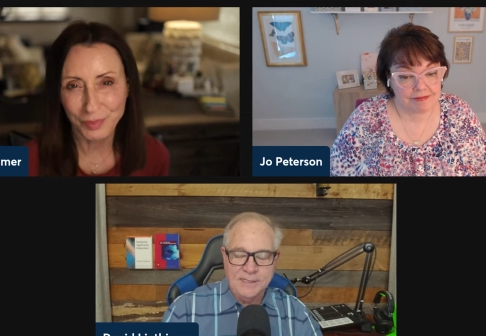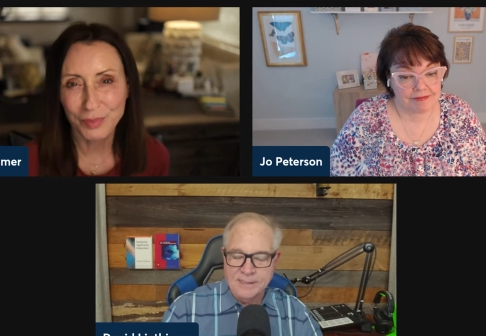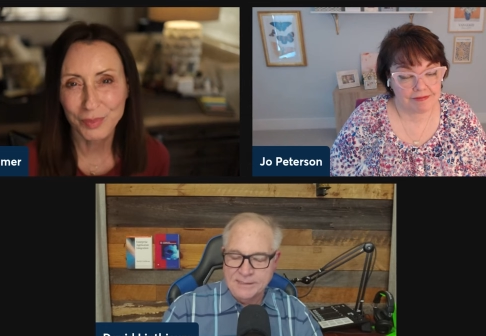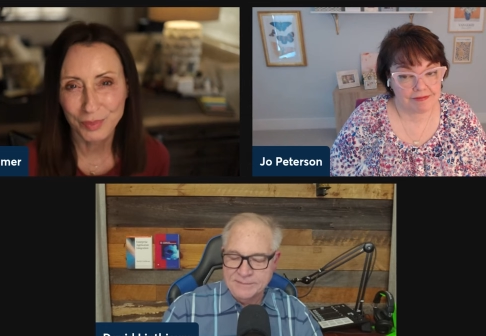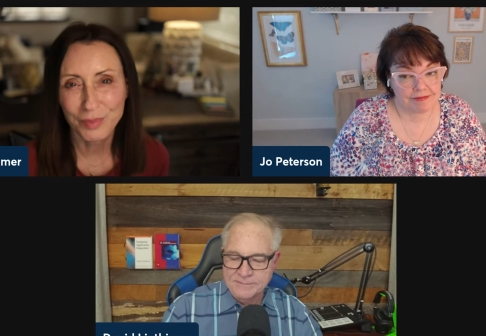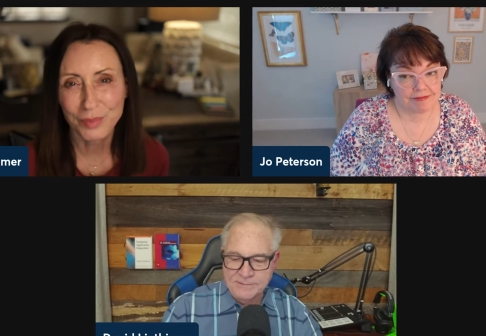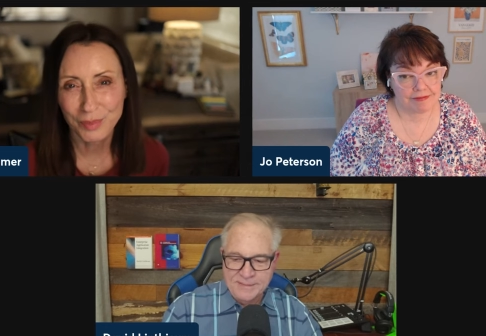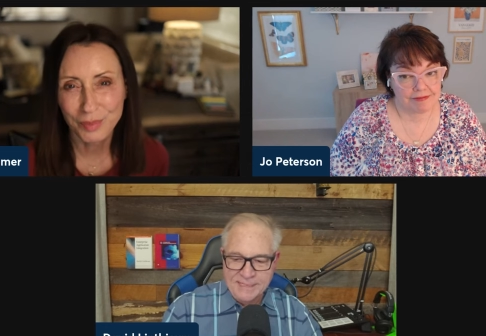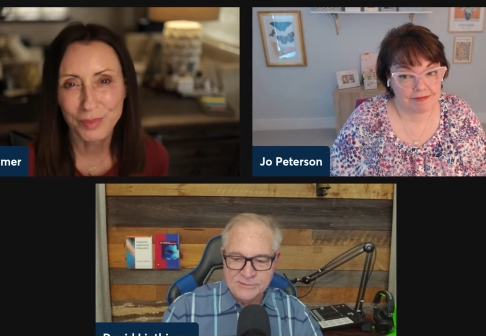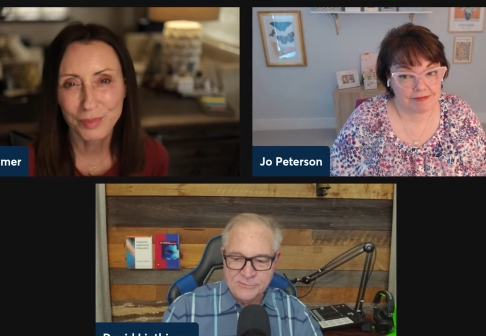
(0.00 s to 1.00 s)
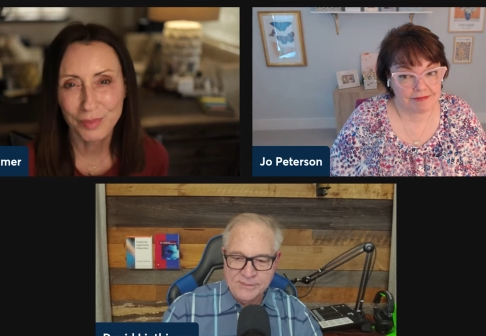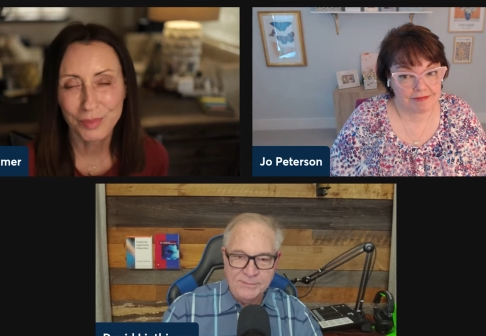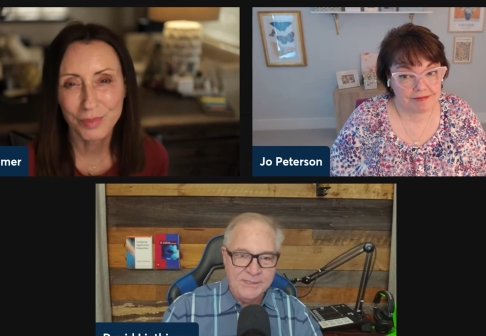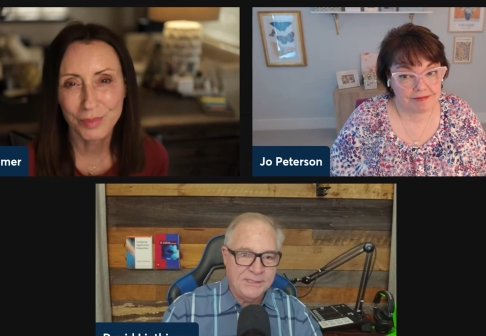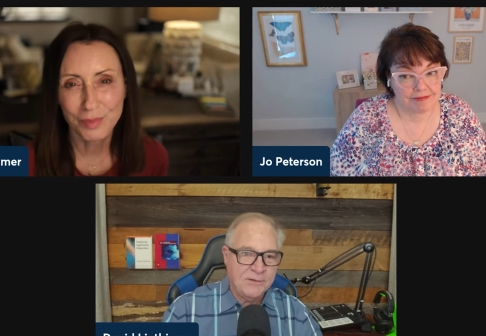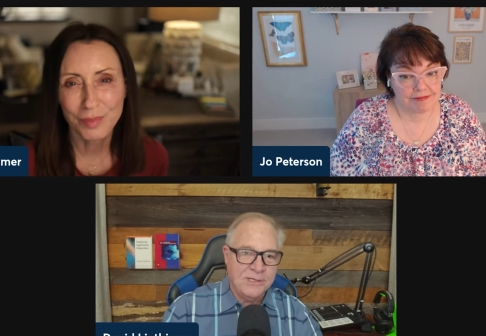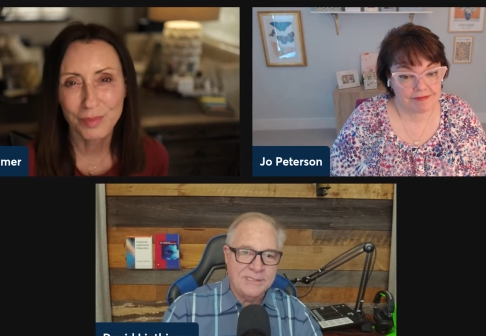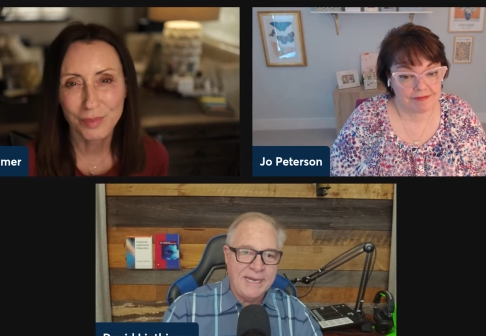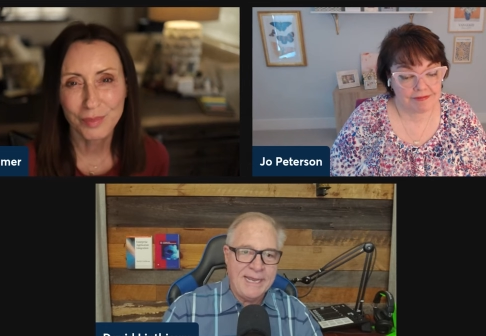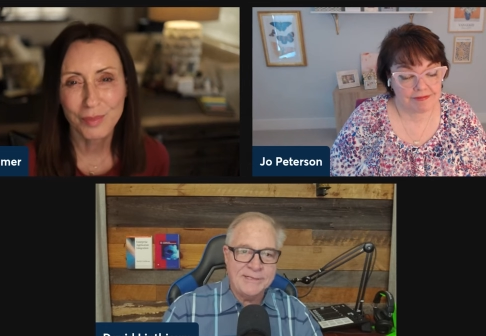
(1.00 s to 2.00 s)
Speaker 1: um, that's going to be a
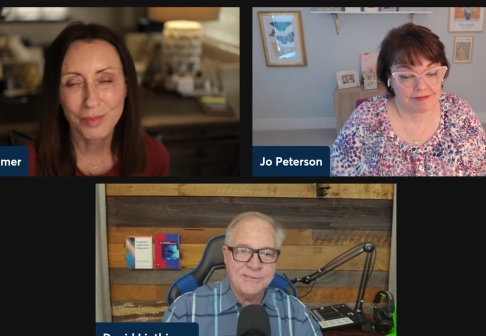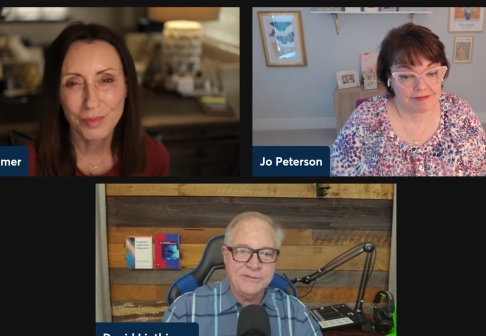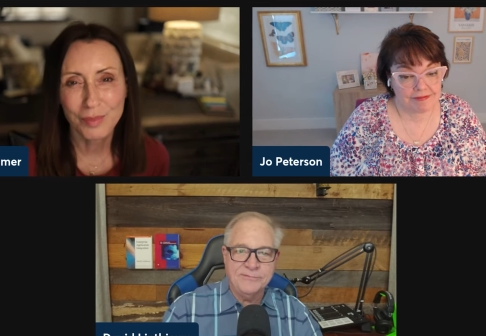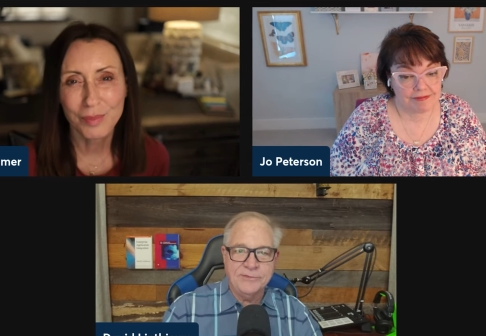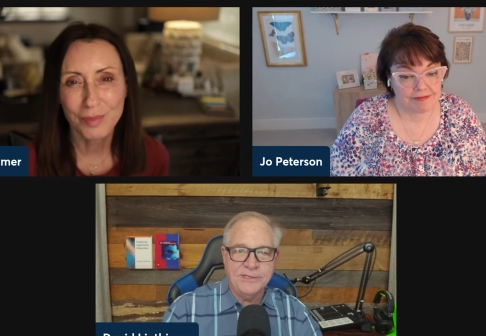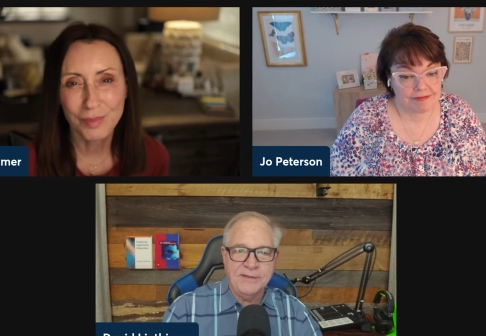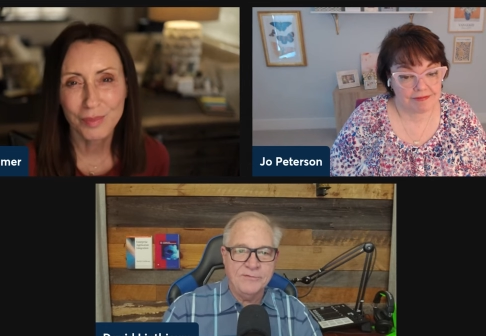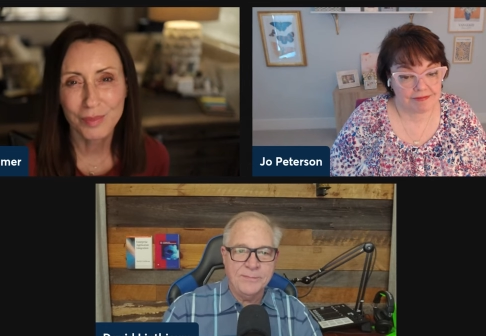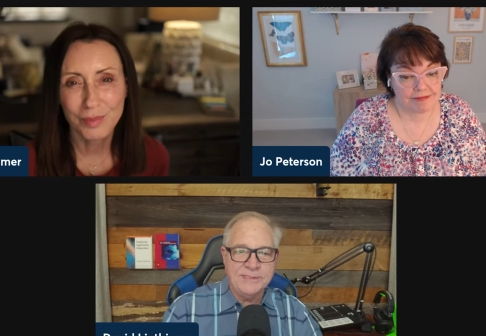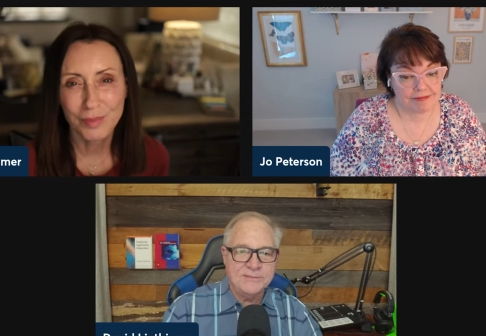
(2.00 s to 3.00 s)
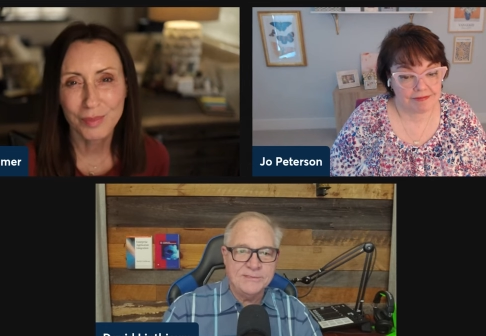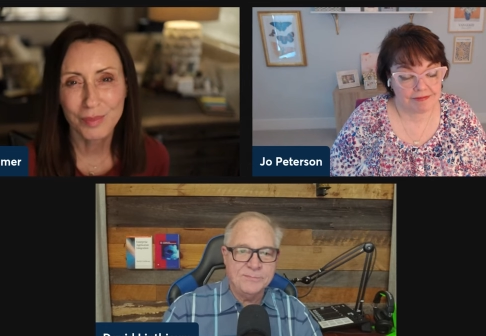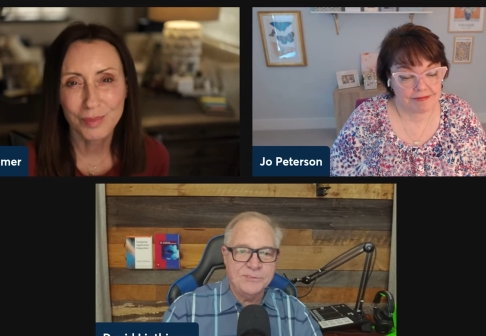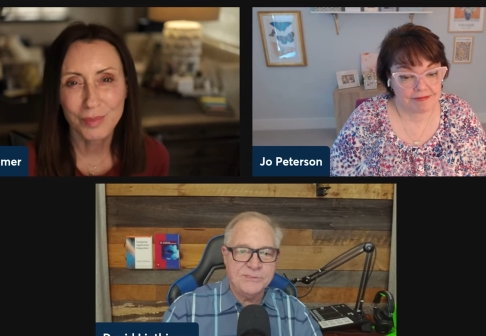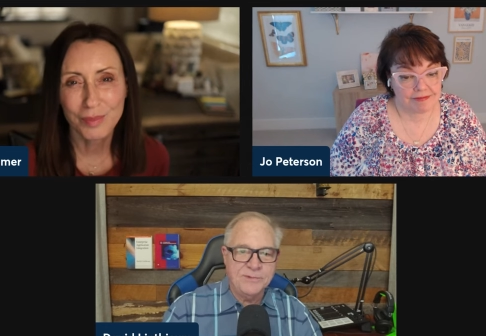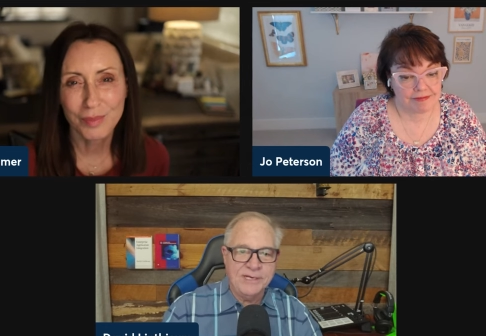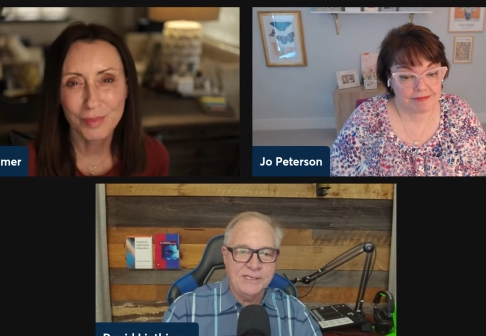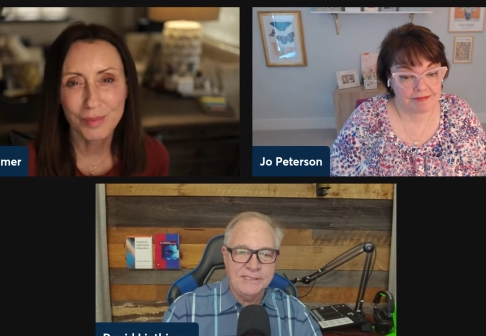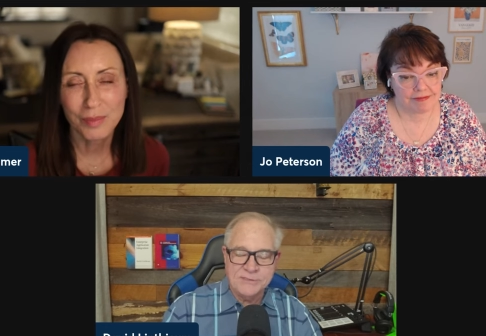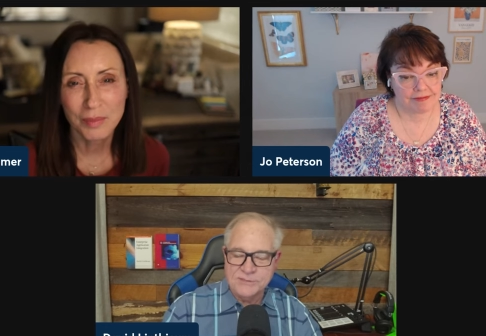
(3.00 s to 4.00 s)
call to action for the government to put some
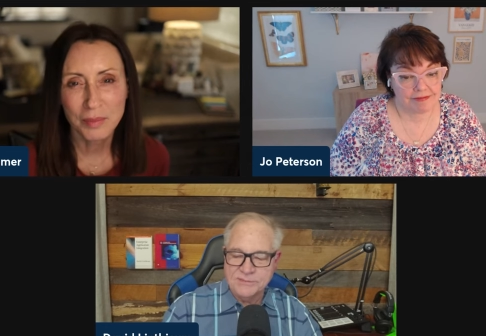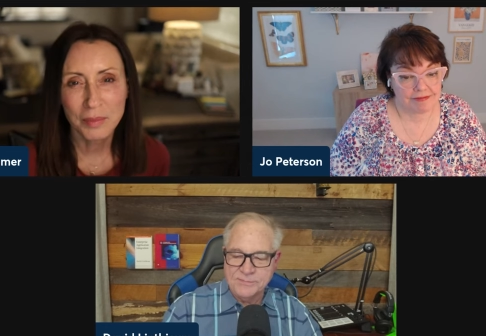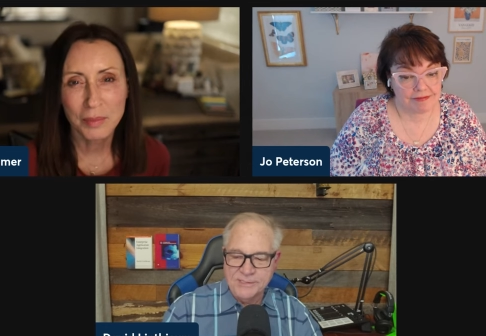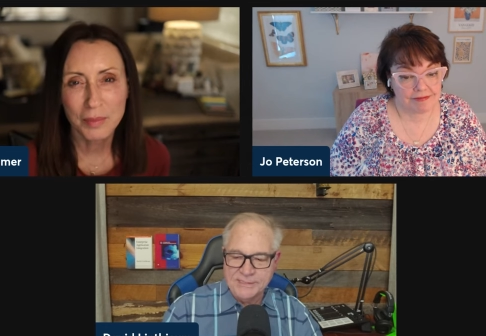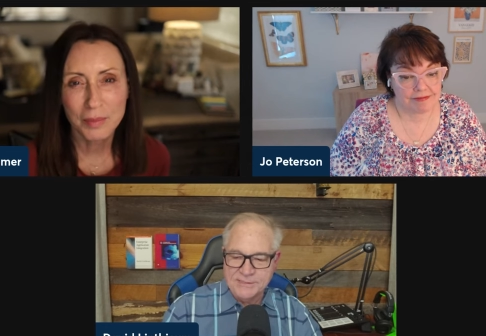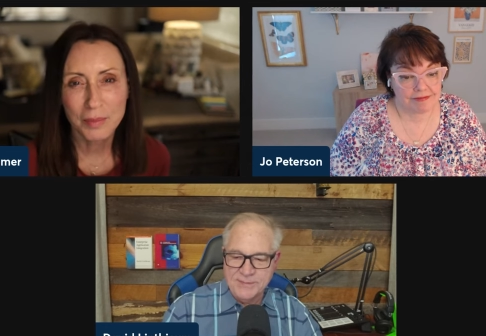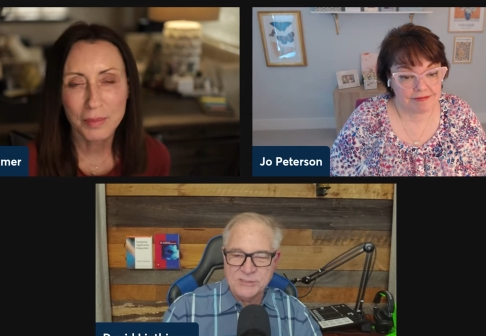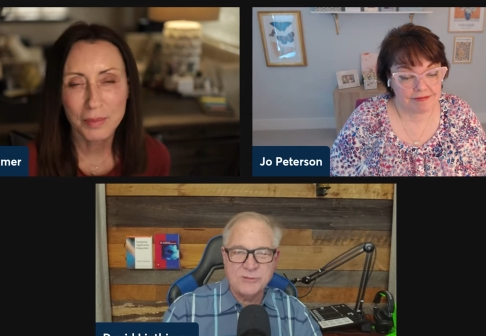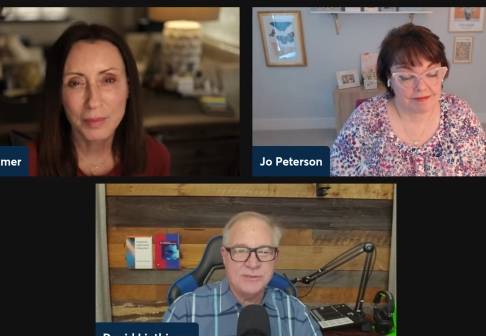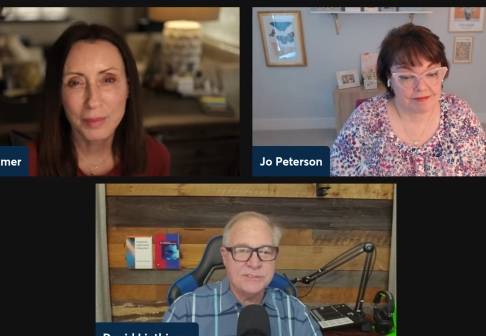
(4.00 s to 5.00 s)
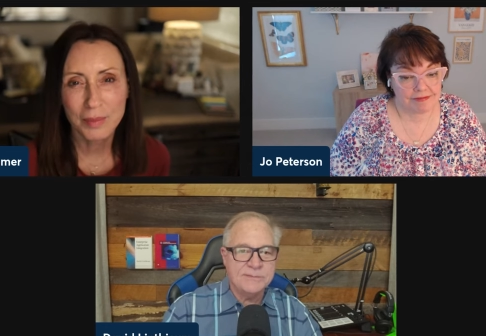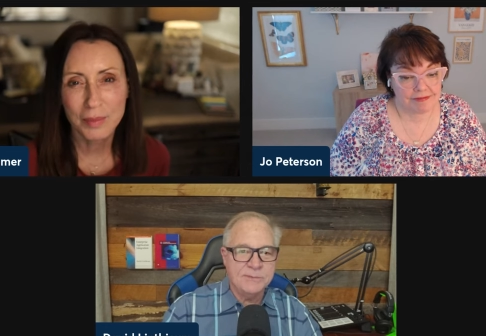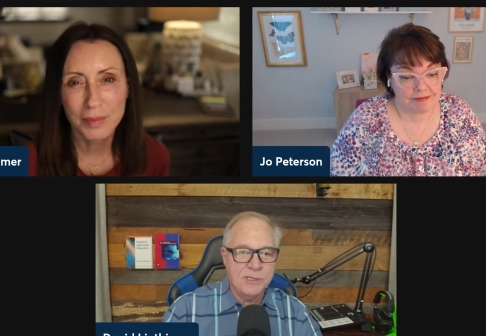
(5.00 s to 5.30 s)
regulations in place to make sure there's some